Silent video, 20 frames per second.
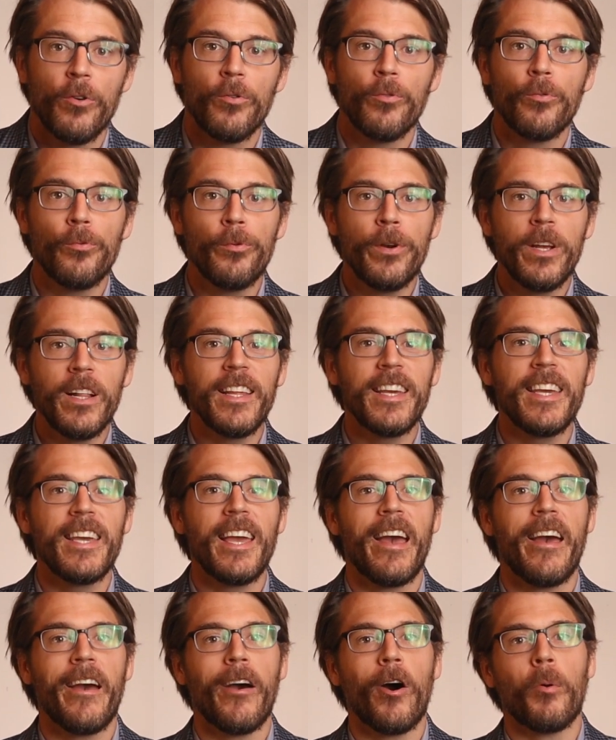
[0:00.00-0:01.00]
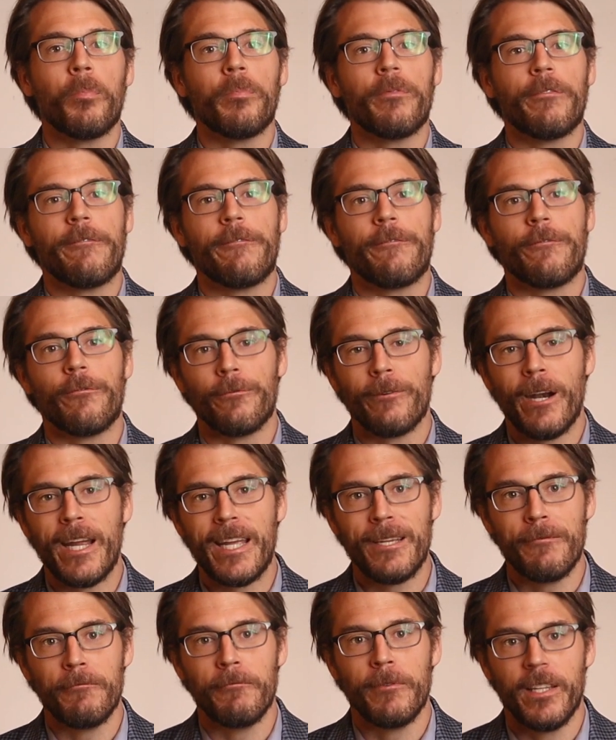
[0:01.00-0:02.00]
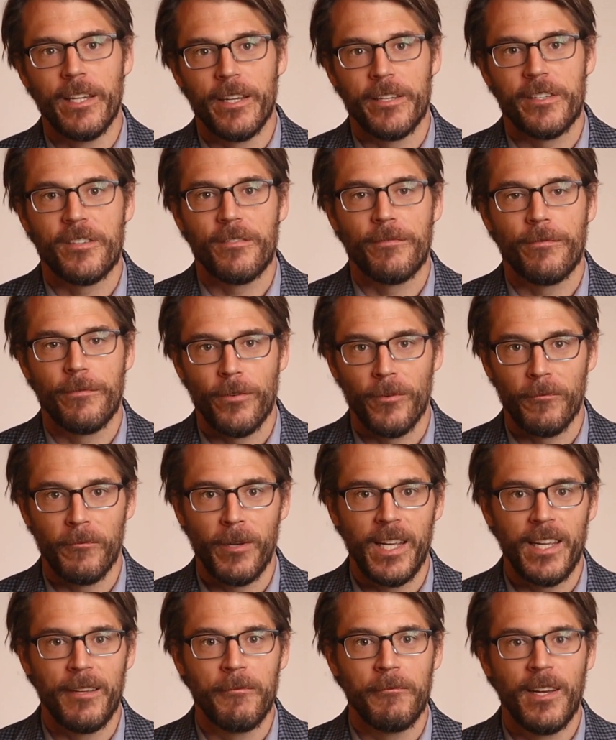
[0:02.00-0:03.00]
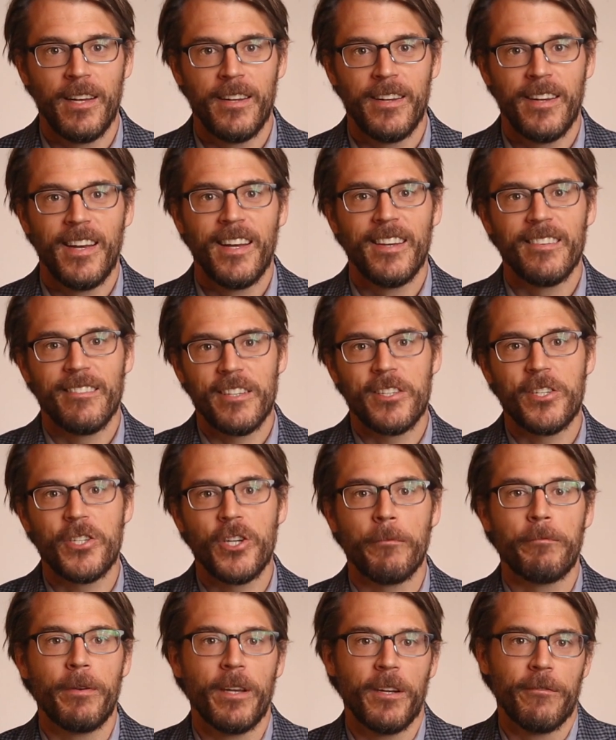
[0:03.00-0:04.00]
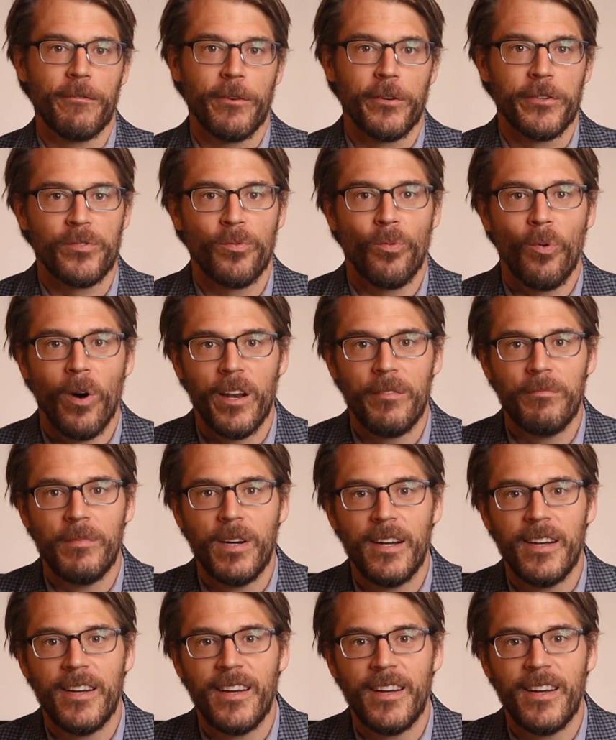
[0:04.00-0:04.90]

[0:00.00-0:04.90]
really help frame this for me. Let's jump into verse 1.